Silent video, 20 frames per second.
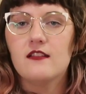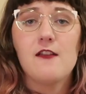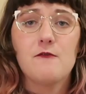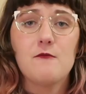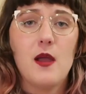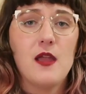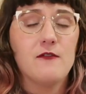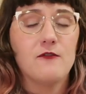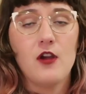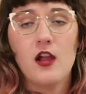If
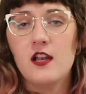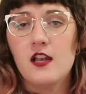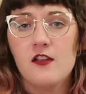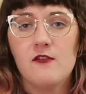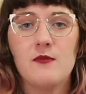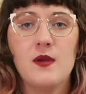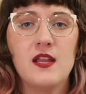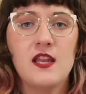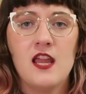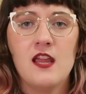my friend,
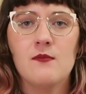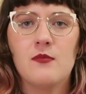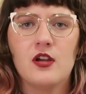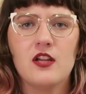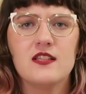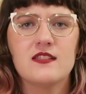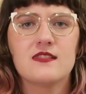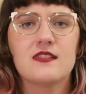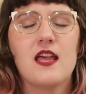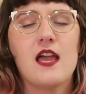if my neighbor
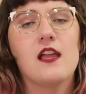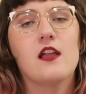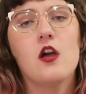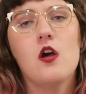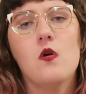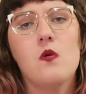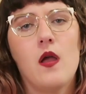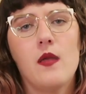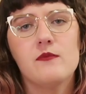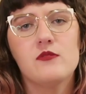is like,
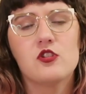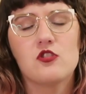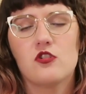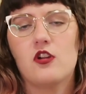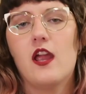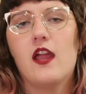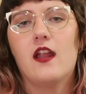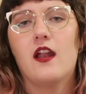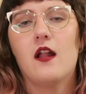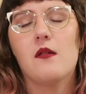oh, I'm
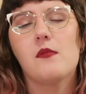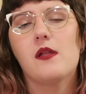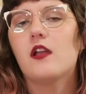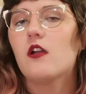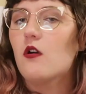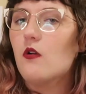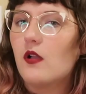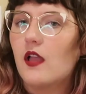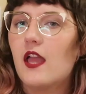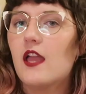straight, I'm
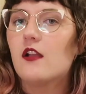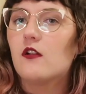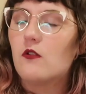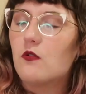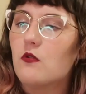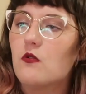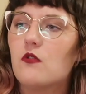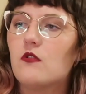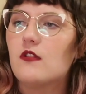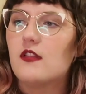like, okay,
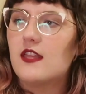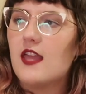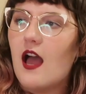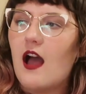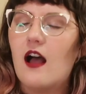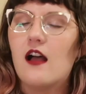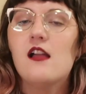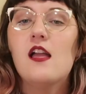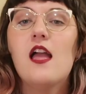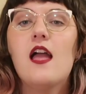cool,
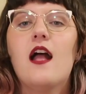yeah.